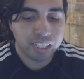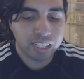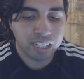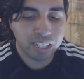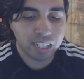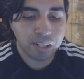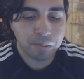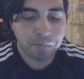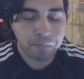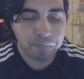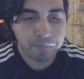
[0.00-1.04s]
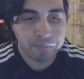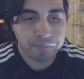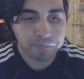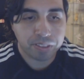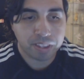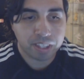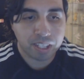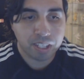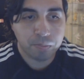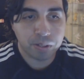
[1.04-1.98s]

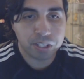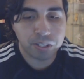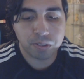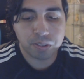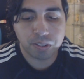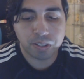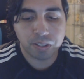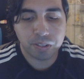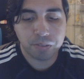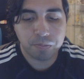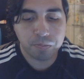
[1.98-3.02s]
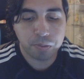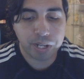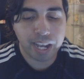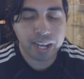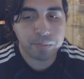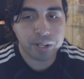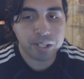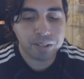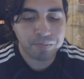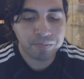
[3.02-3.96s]
But she was pretty adamant.